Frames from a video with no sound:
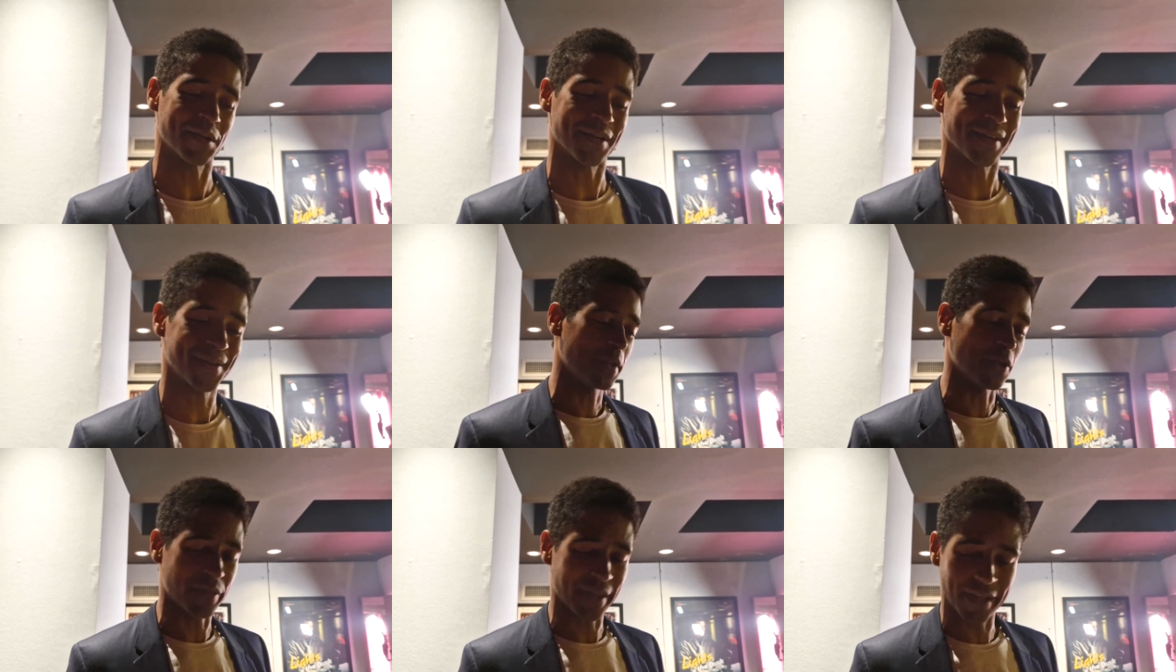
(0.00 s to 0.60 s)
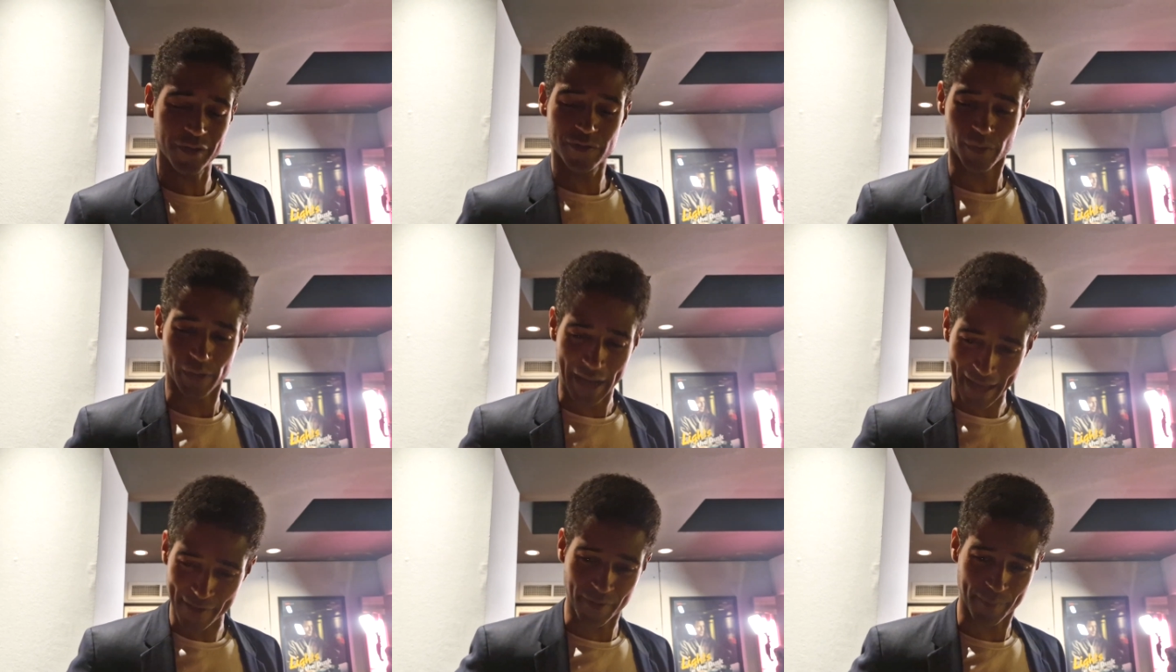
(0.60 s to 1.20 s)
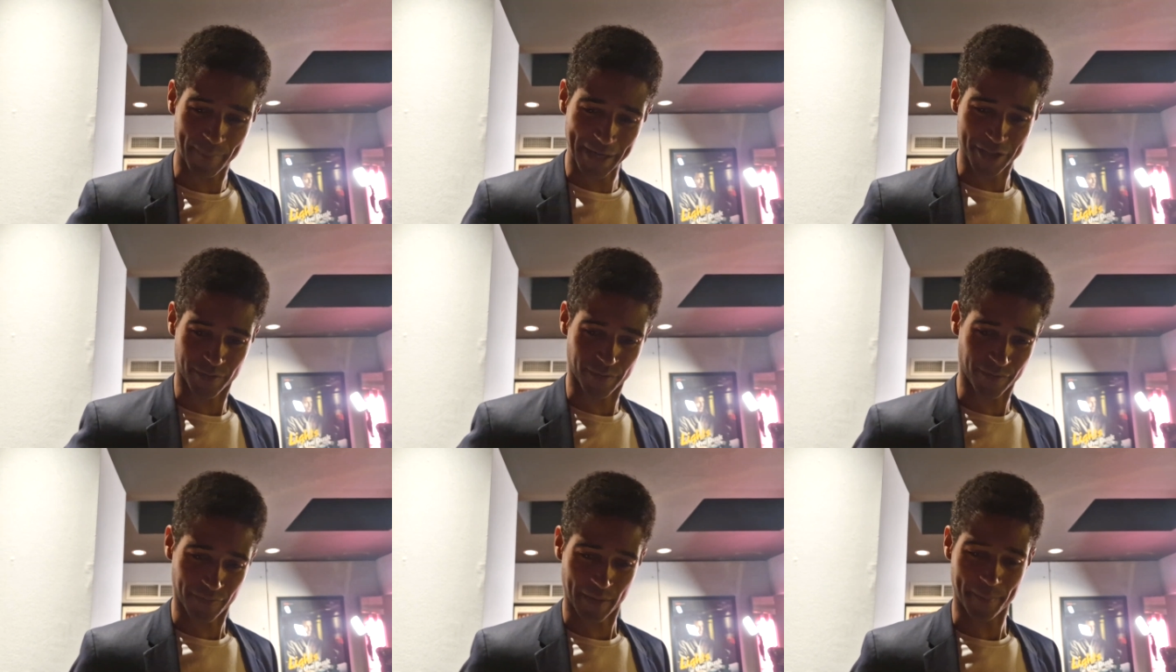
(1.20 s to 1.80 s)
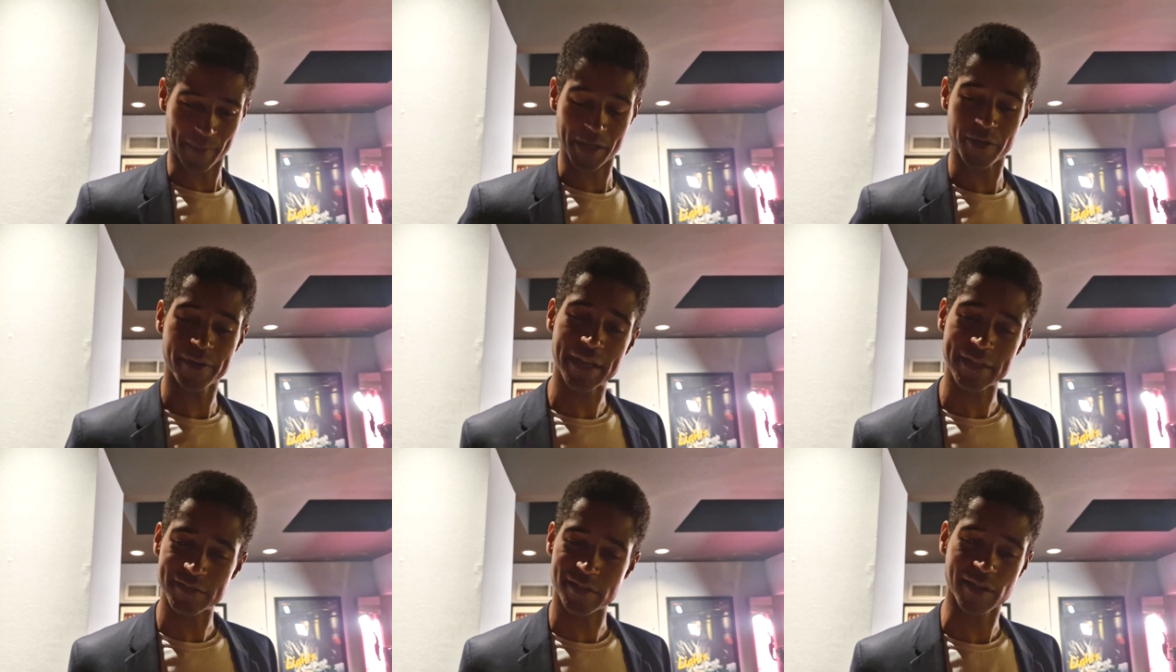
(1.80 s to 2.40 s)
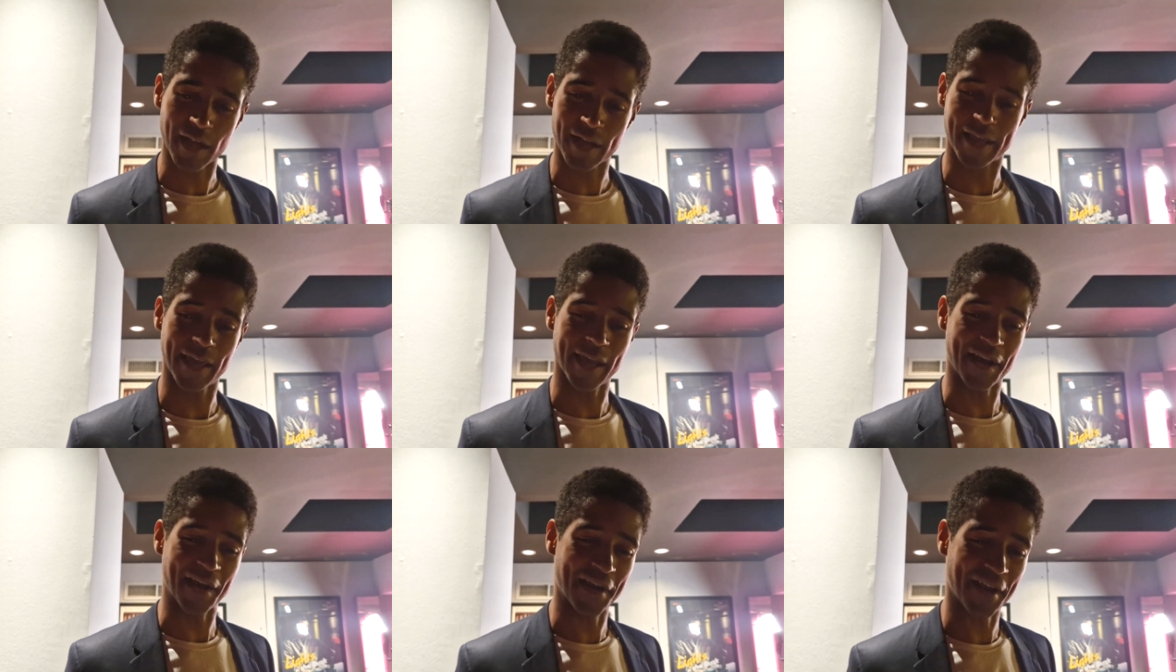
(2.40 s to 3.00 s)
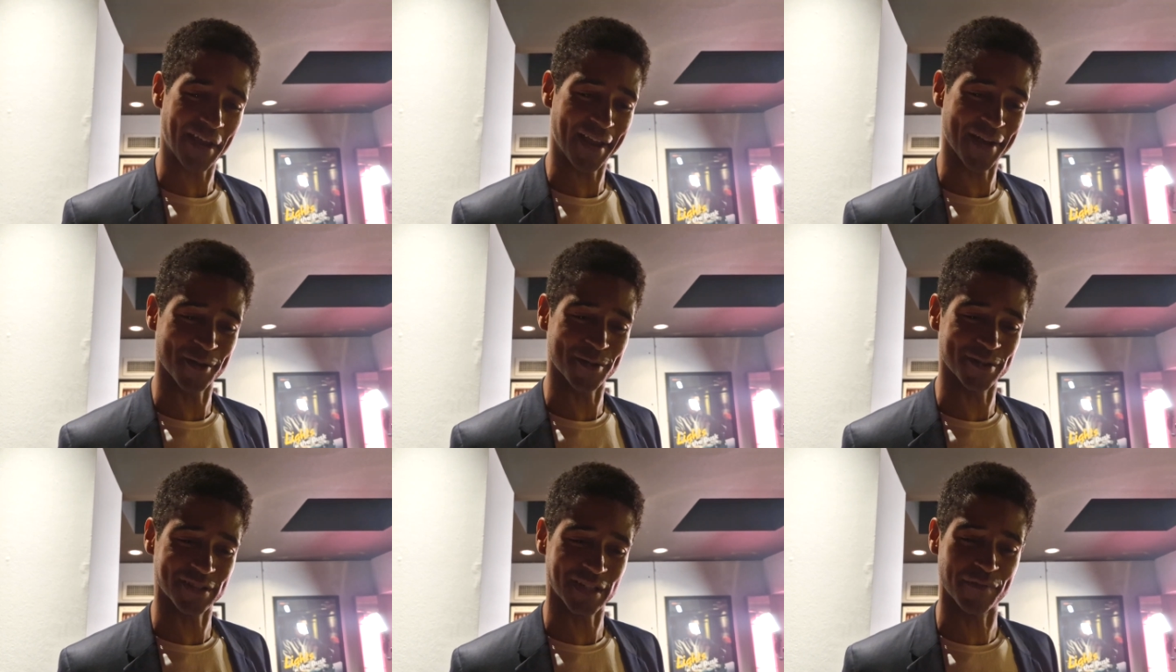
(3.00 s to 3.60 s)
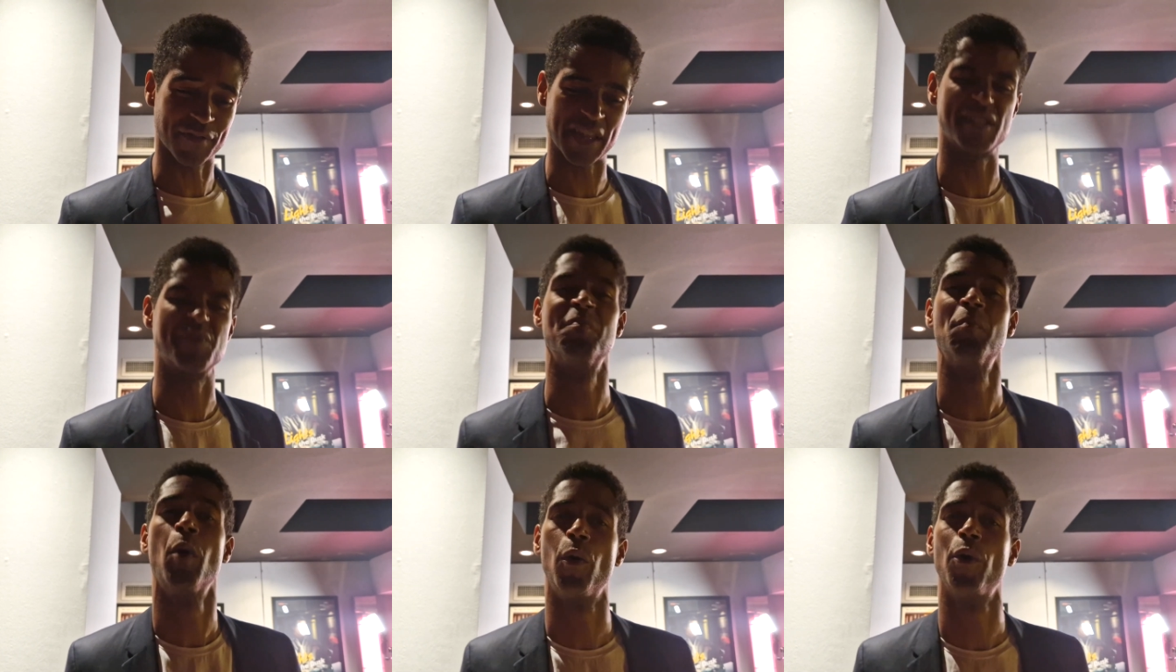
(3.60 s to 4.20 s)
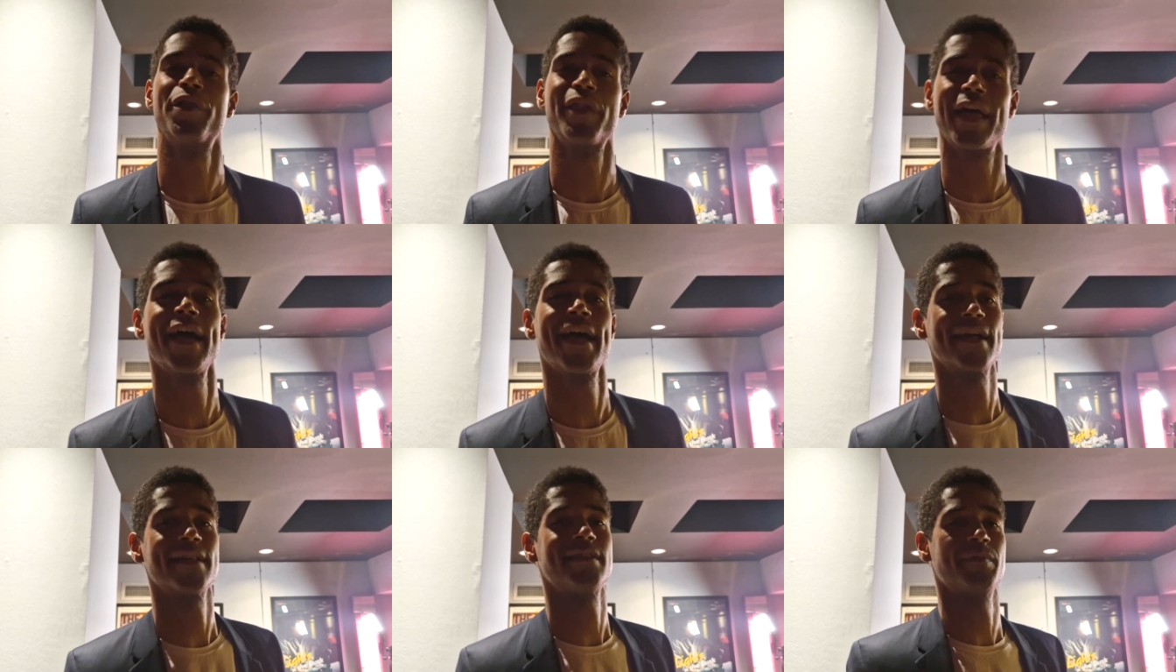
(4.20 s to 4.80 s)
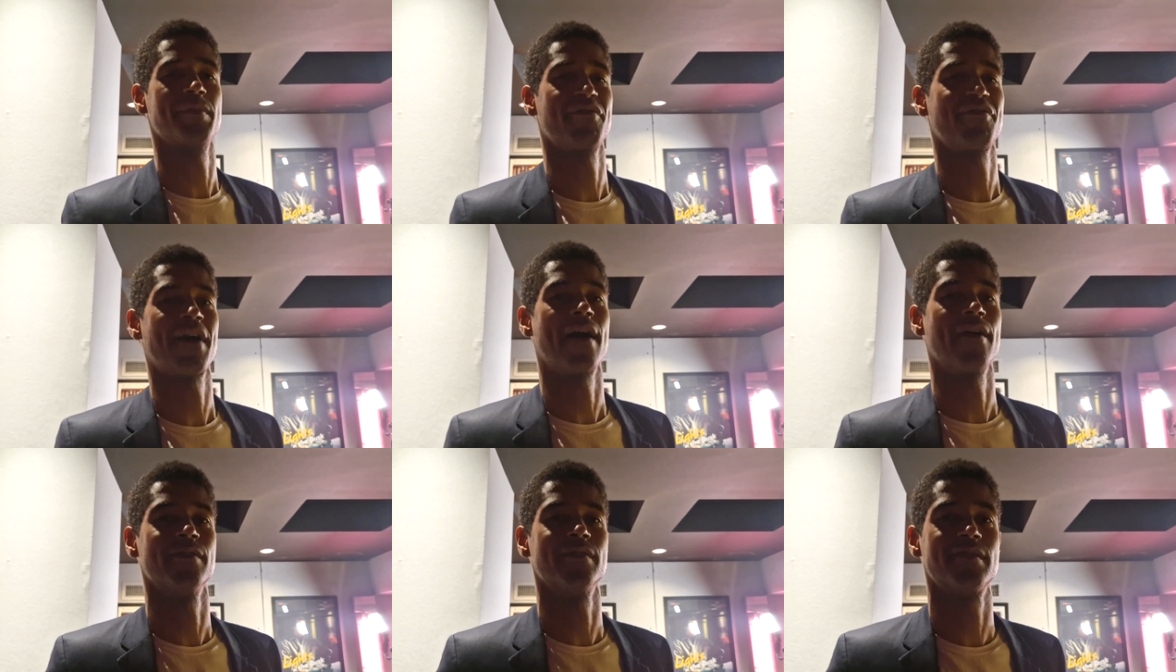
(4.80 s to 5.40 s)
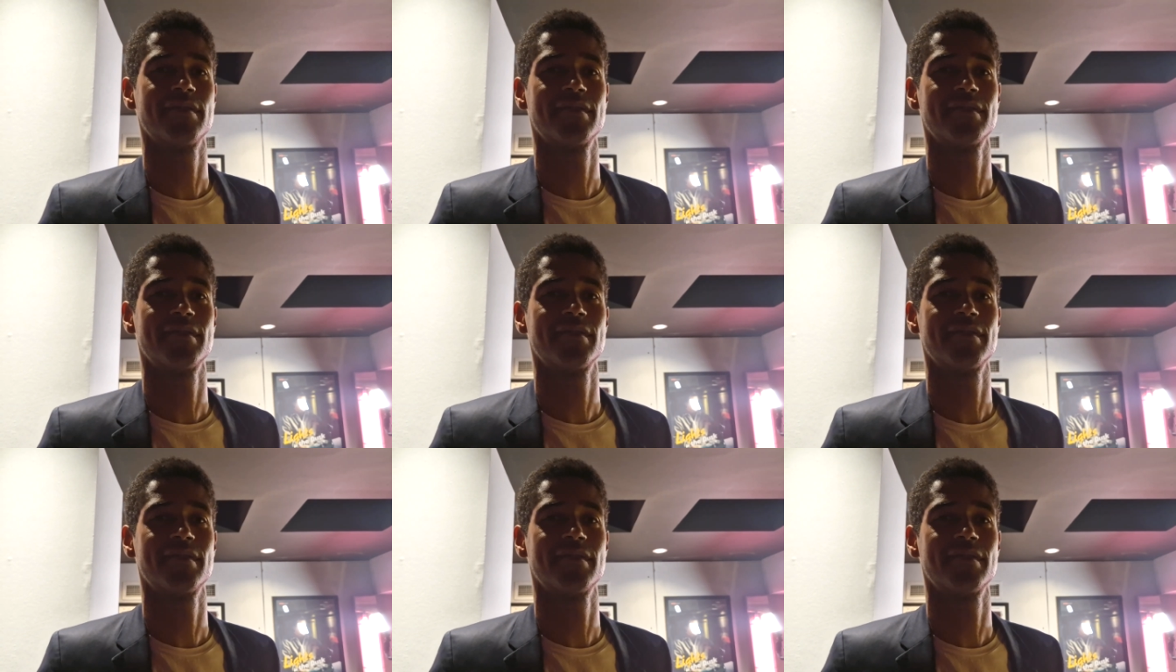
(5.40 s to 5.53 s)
think you sort of have a measure of it, but you get stuck in and you discover there's more there to be found.